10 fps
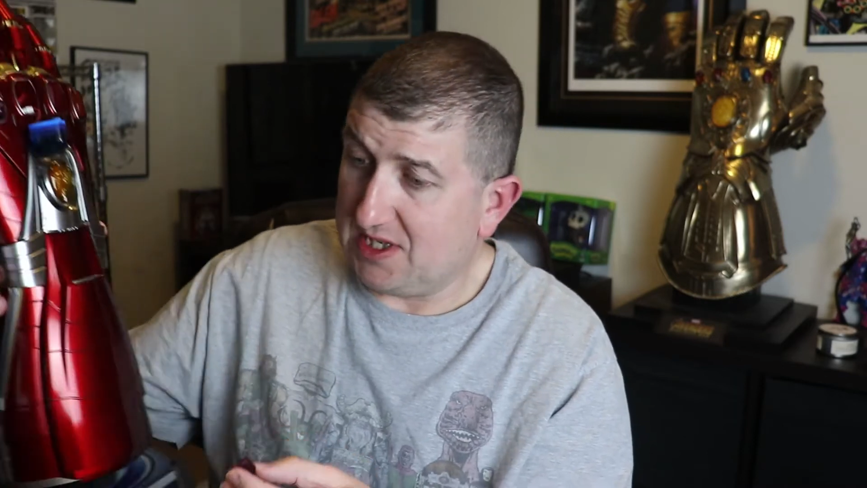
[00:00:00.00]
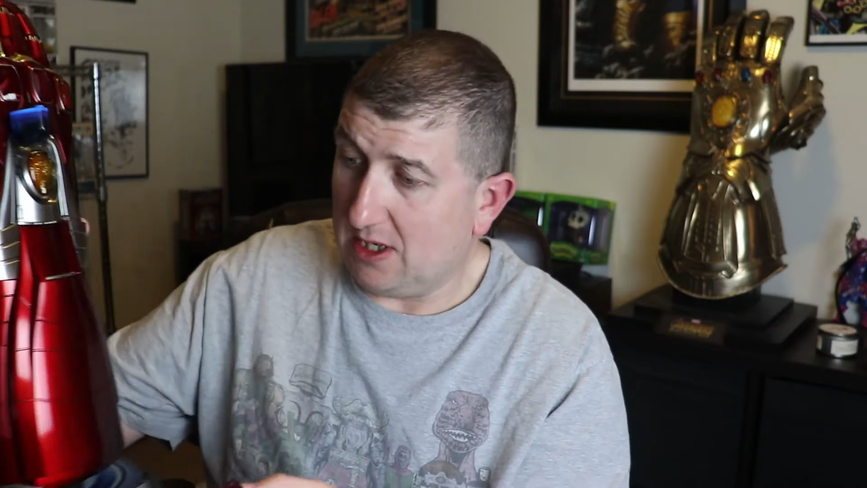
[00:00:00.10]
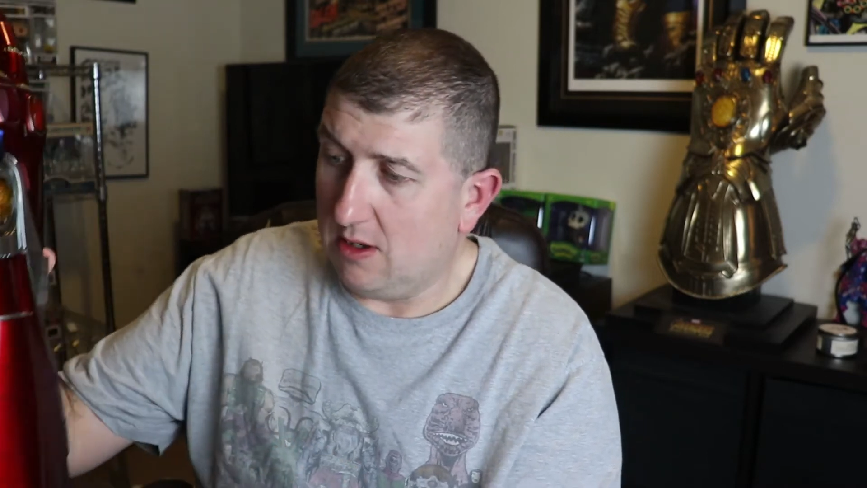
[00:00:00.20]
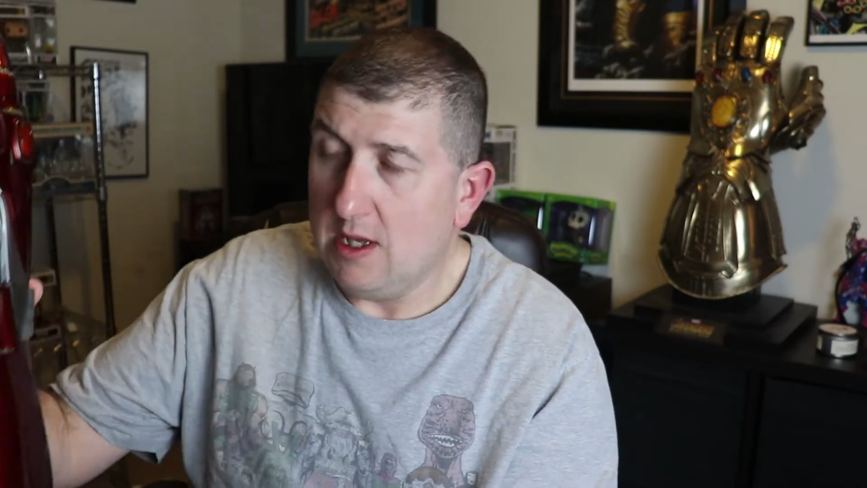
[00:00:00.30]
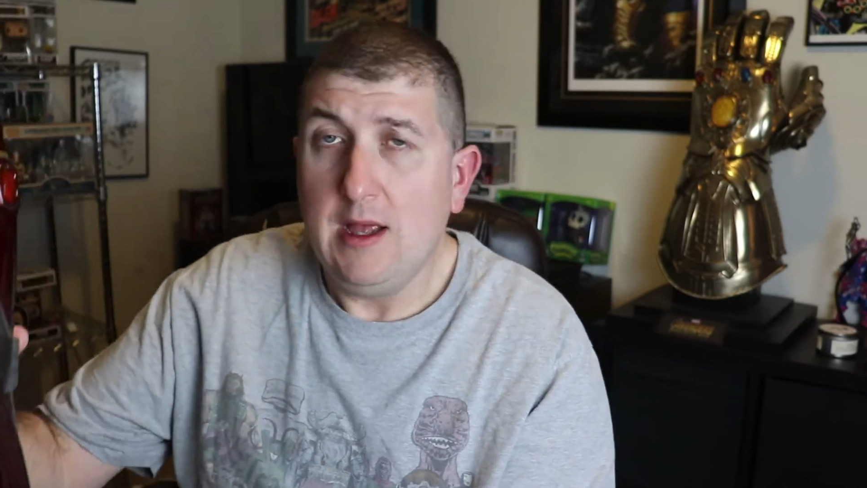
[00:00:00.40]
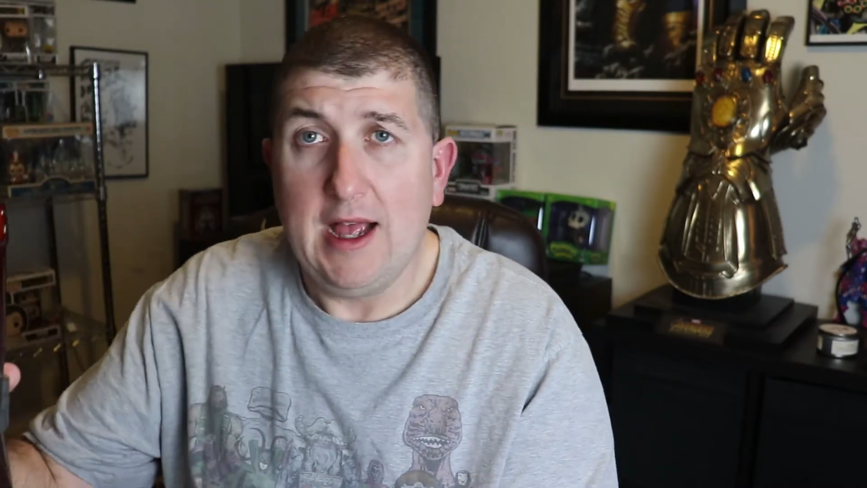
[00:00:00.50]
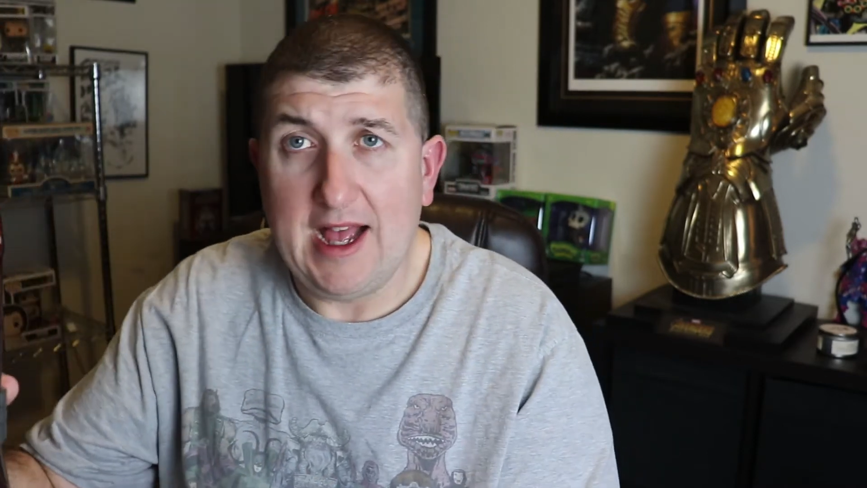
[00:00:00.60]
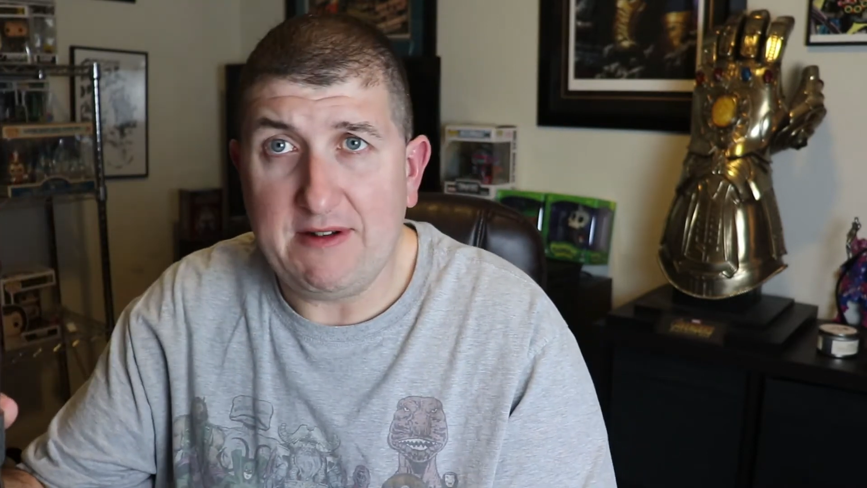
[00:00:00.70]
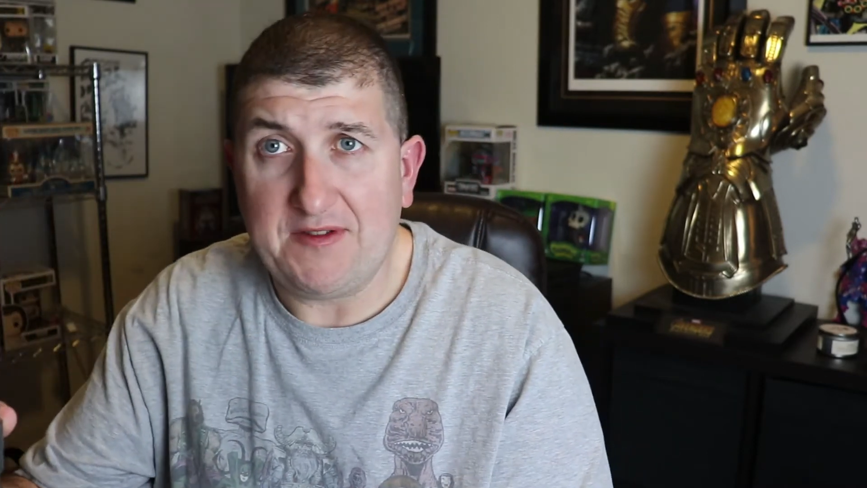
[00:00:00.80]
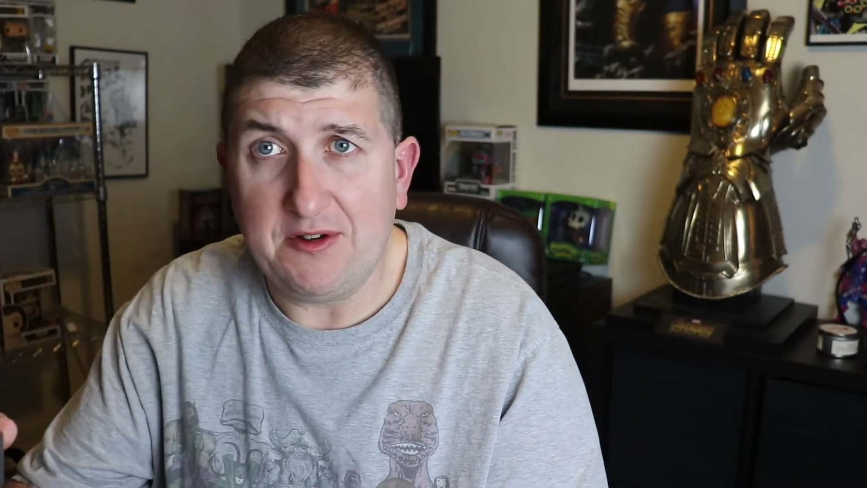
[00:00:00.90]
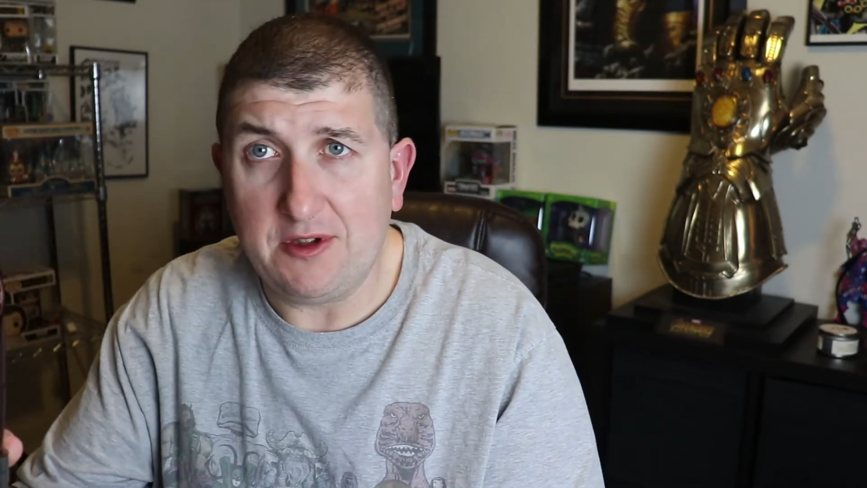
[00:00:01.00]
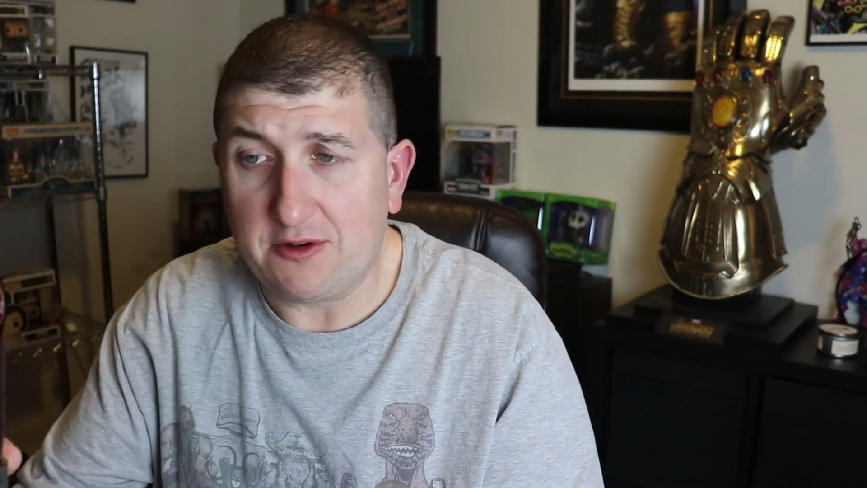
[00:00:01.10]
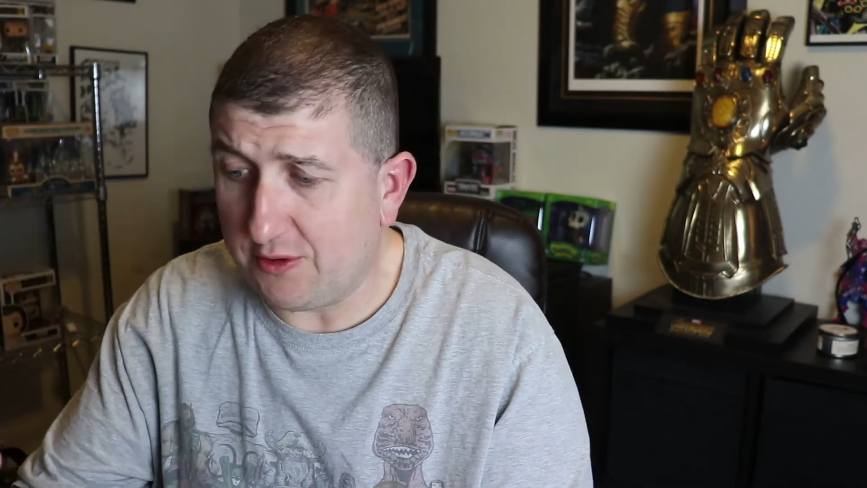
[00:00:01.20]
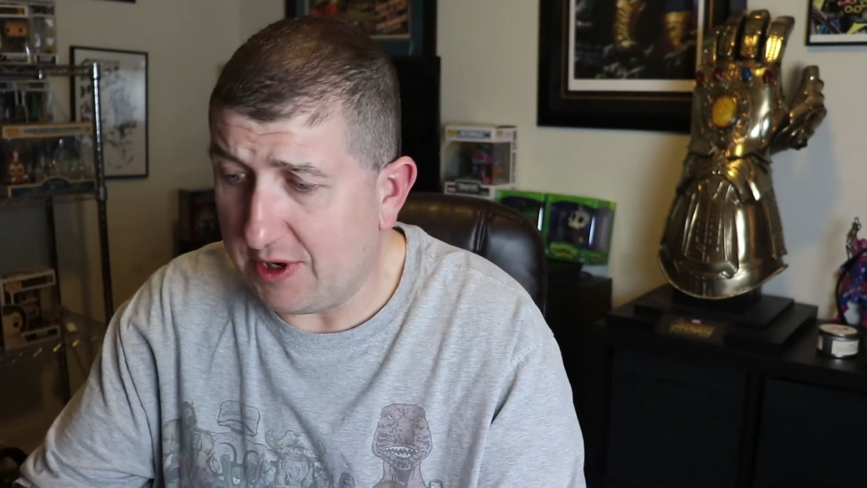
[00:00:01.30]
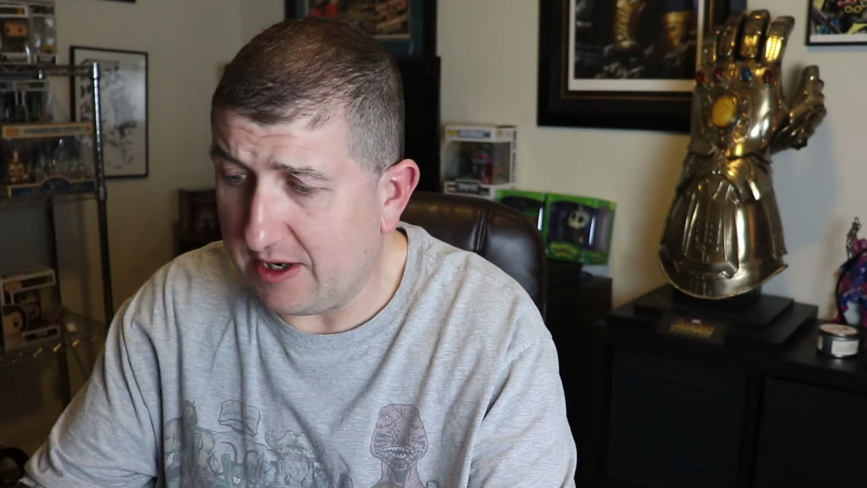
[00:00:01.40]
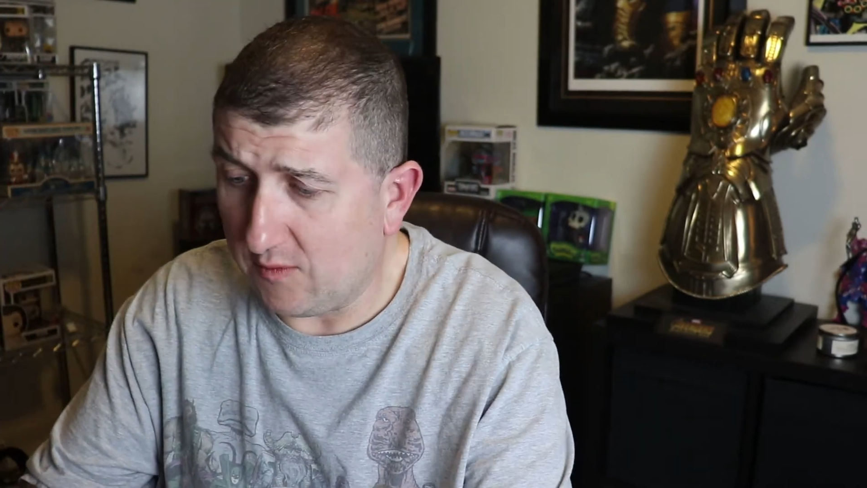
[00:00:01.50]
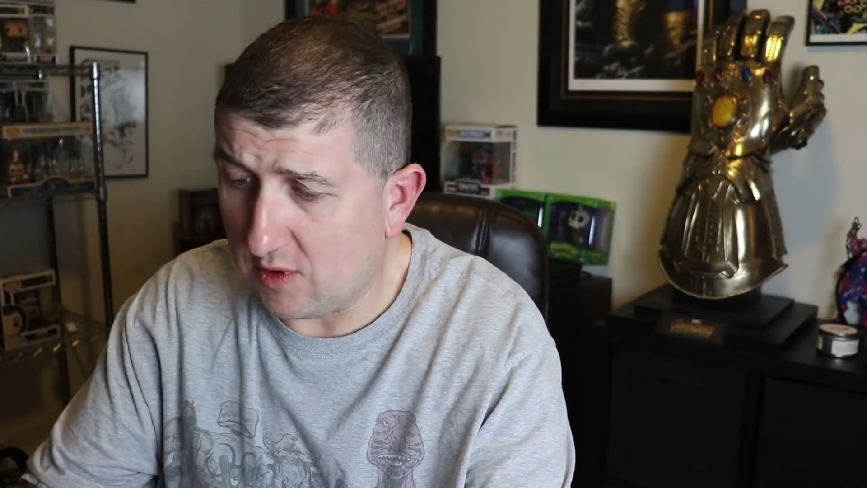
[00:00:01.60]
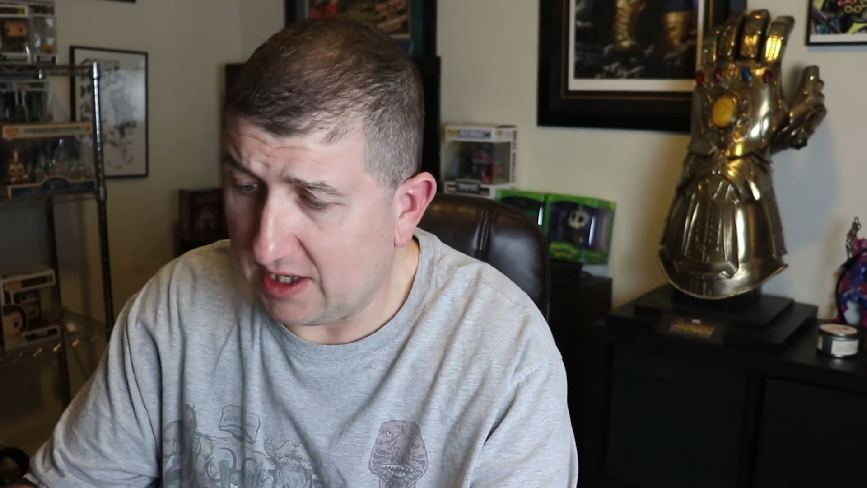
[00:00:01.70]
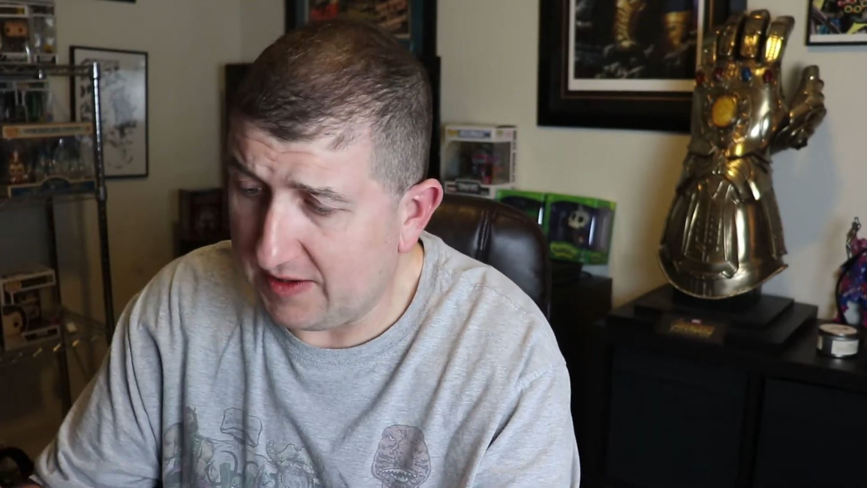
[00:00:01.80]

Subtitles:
So I'll have to do a little creative work on